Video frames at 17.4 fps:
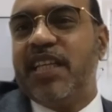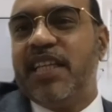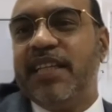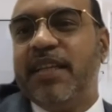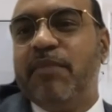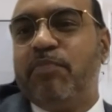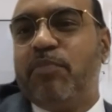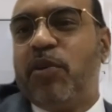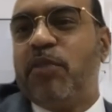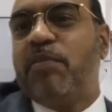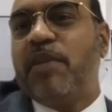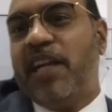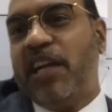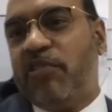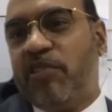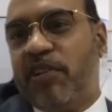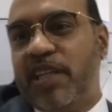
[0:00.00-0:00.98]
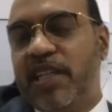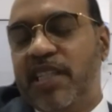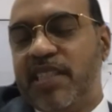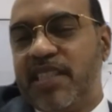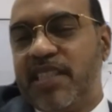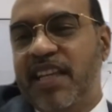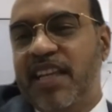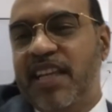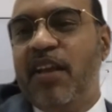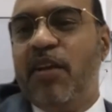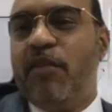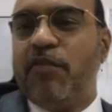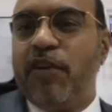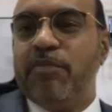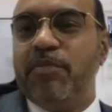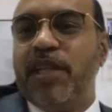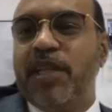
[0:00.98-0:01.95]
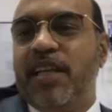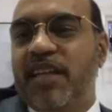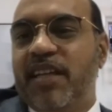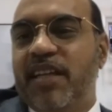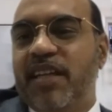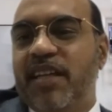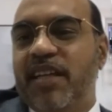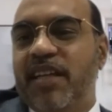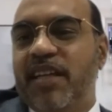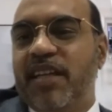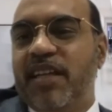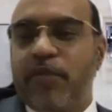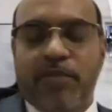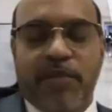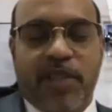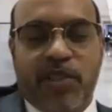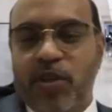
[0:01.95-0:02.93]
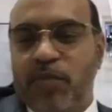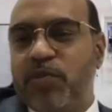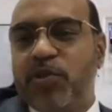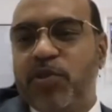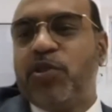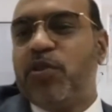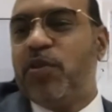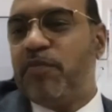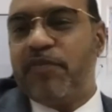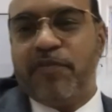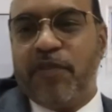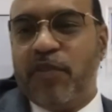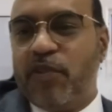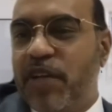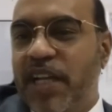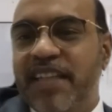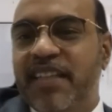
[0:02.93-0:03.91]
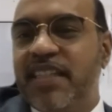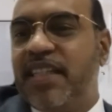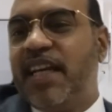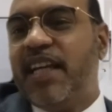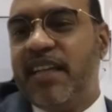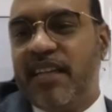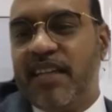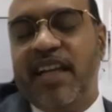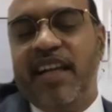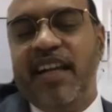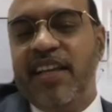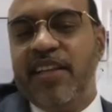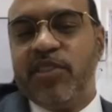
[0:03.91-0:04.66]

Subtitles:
a proper awareness from the top to shop floor entire.